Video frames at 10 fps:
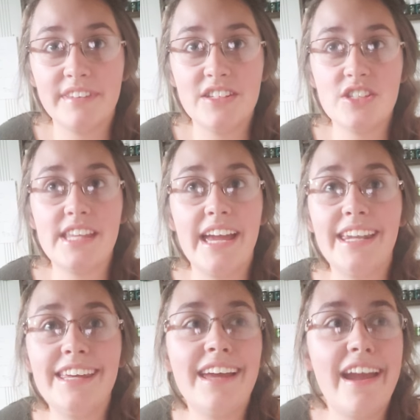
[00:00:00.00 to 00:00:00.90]
Just
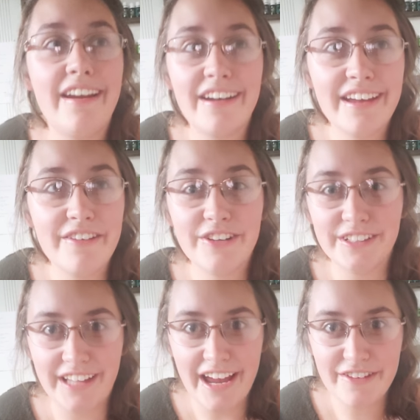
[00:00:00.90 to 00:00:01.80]
any area of your
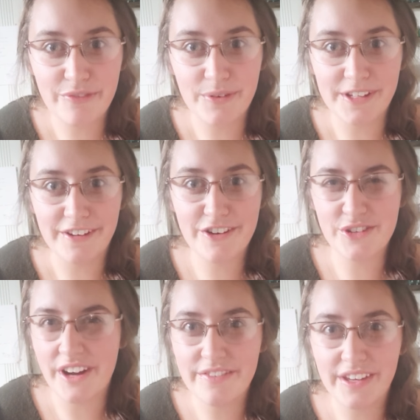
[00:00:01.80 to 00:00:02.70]
life where you're
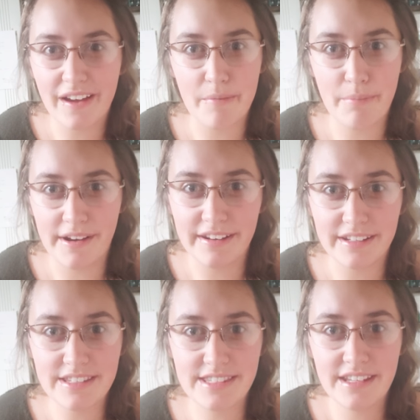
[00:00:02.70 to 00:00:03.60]
craving
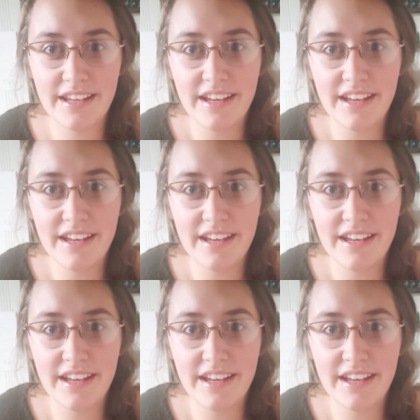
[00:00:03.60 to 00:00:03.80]
abundance.